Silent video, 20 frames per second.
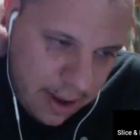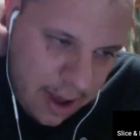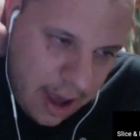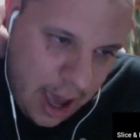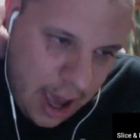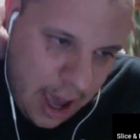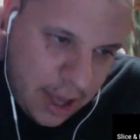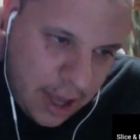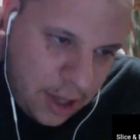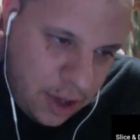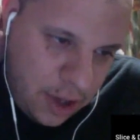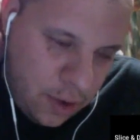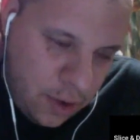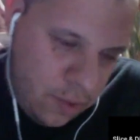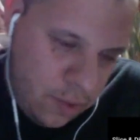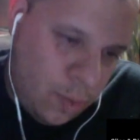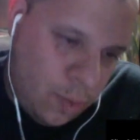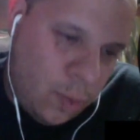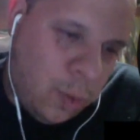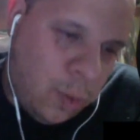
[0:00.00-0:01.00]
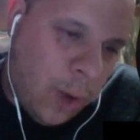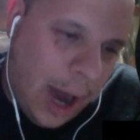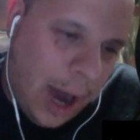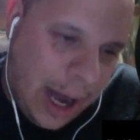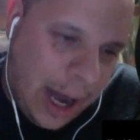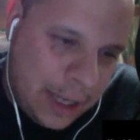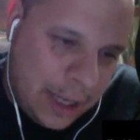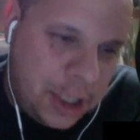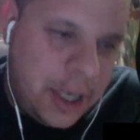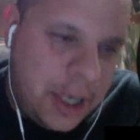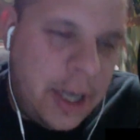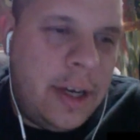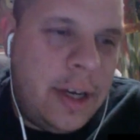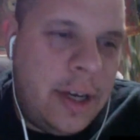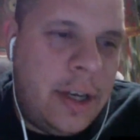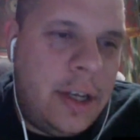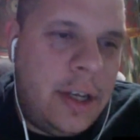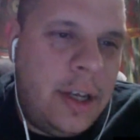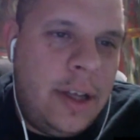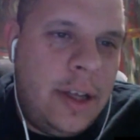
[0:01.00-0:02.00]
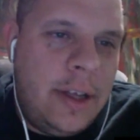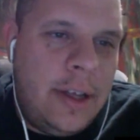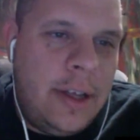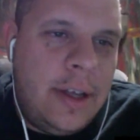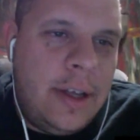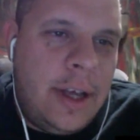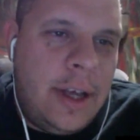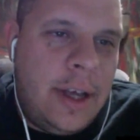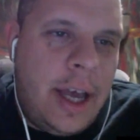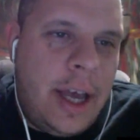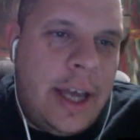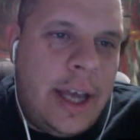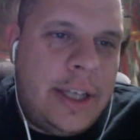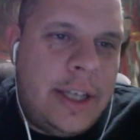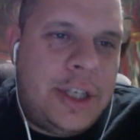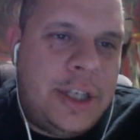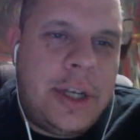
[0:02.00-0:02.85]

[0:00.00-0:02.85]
and you watch it, it's